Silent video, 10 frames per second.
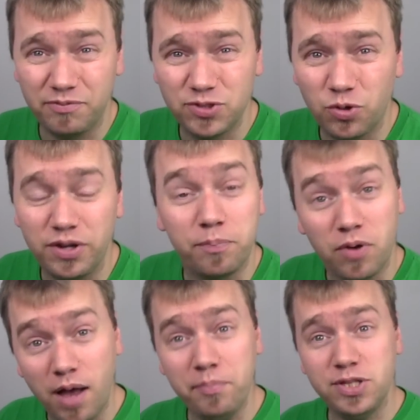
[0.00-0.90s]
I'm sorry. The
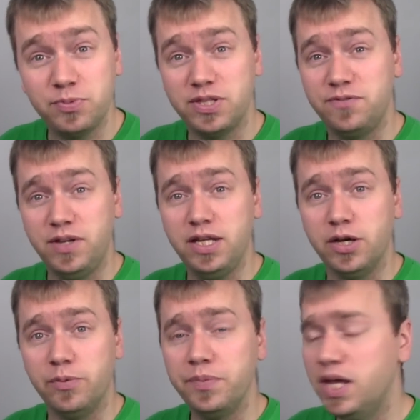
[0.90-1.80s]
problem is with this
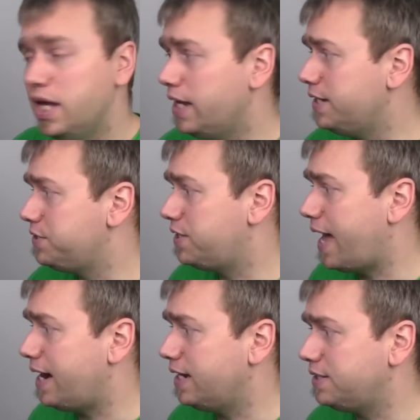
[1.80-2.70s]
video is
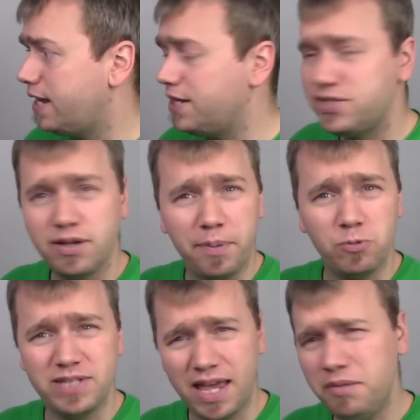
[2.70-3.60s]
that it takes
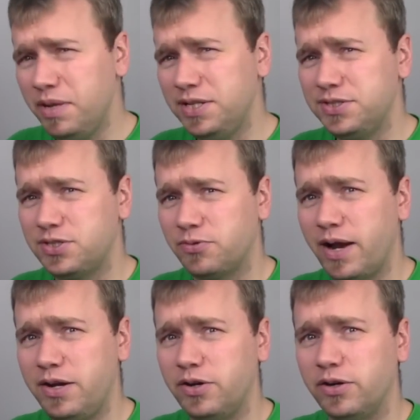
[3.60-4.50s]
about 10 minutes to
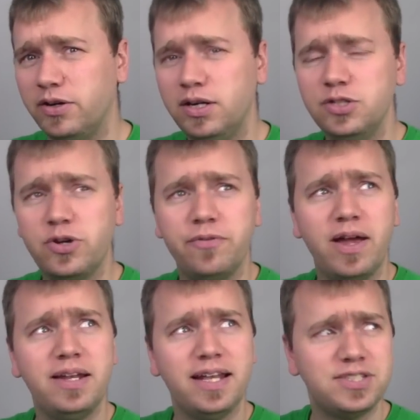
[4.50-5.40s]
render. Sorry,
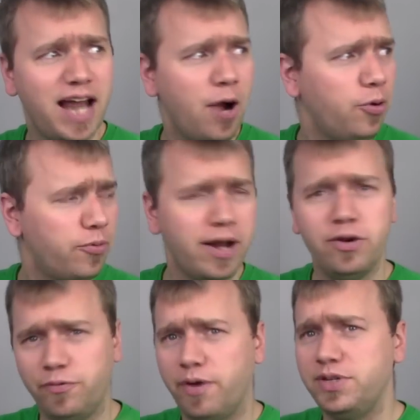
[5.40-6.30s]
it takes an hour to
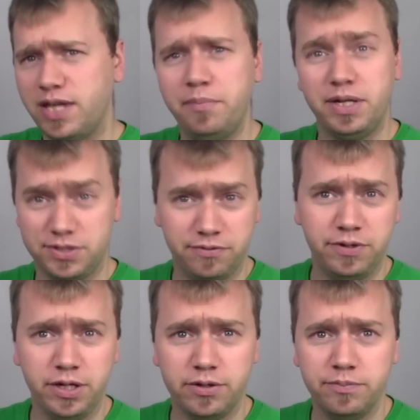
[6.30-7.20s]
render for every 10 minutes of
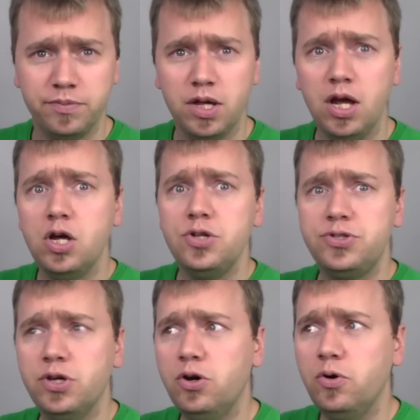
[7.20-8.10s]
video.
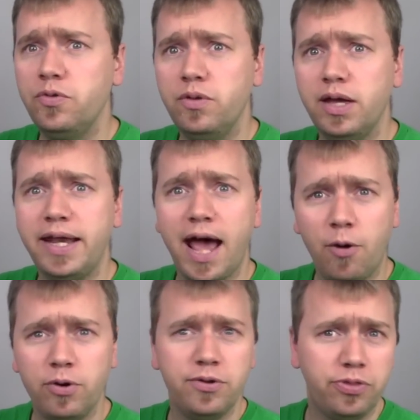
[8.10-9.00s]
So an
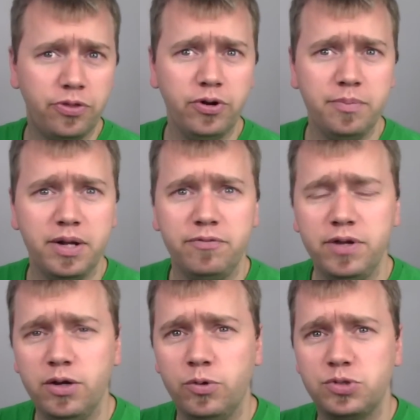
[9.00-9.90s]
hour and 30-minute
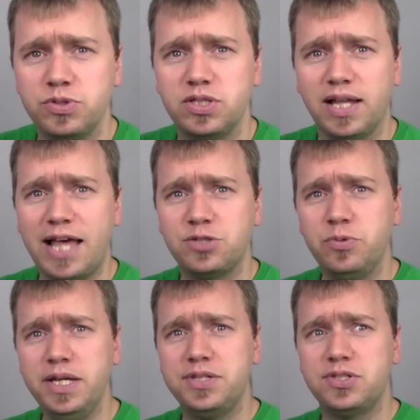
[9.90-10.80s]
video, which was last
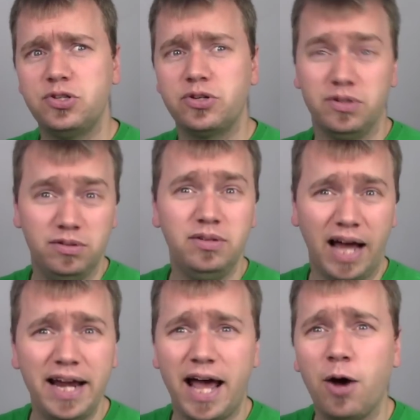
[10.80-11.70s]
week's, took
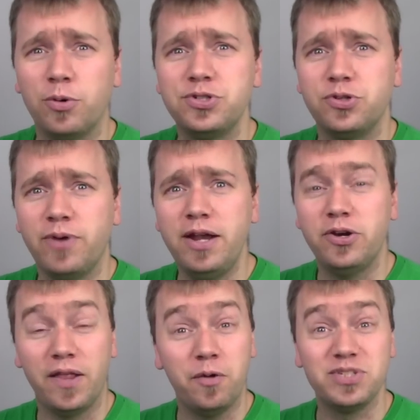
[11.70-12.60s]
9 hours to
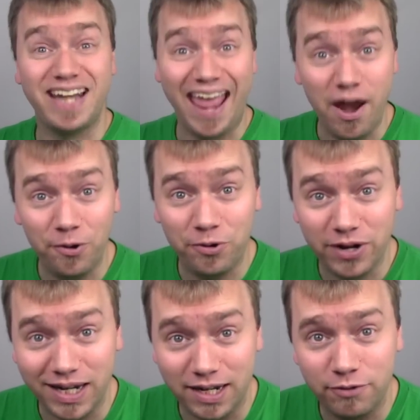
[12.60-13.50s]
render, and there was an
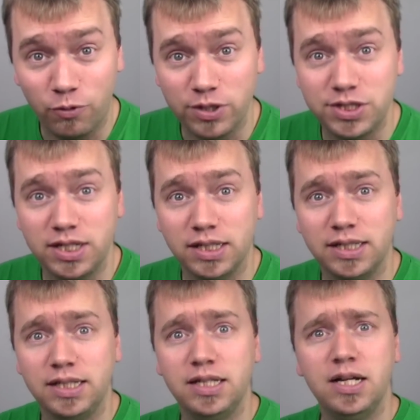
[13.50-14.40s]
error in it,
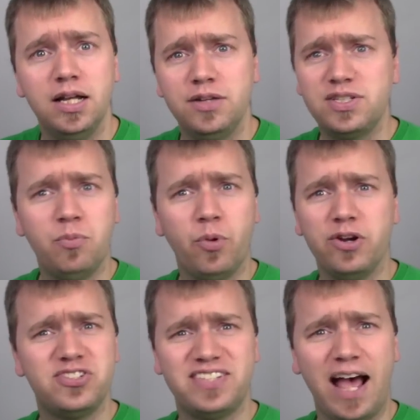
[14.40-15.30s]
unfortunately. Some
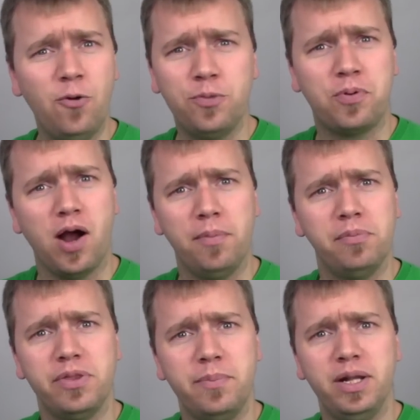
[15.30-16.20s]
weird sound
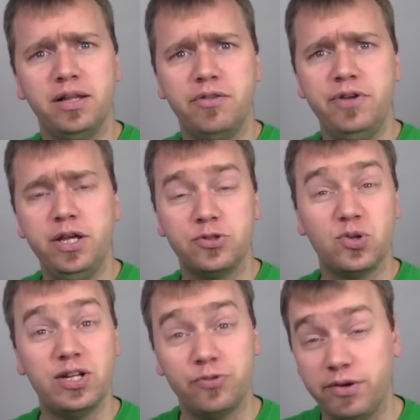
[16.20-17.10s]
problem in the middle of the video,
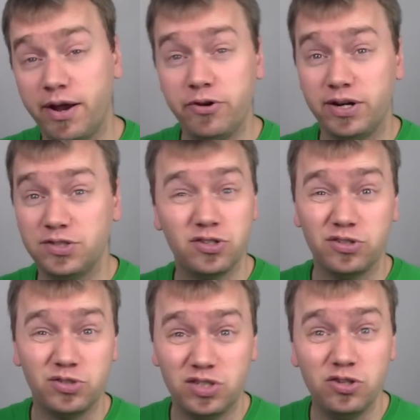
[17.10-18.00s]
so I had to re-render it. So it
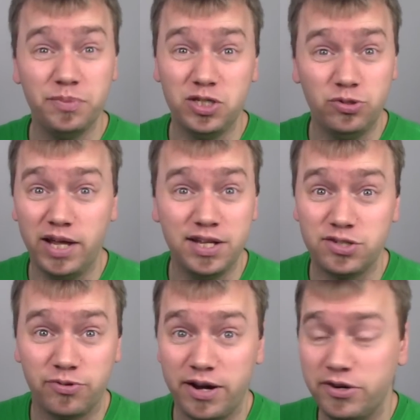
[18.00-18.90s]
took me 2 days
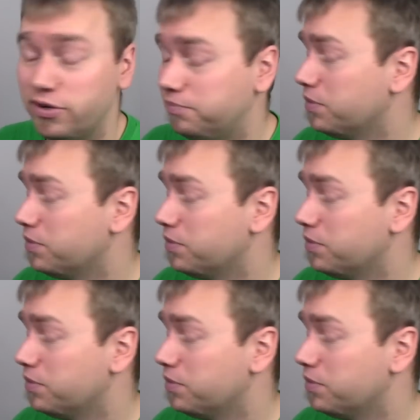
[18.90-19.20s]
to render.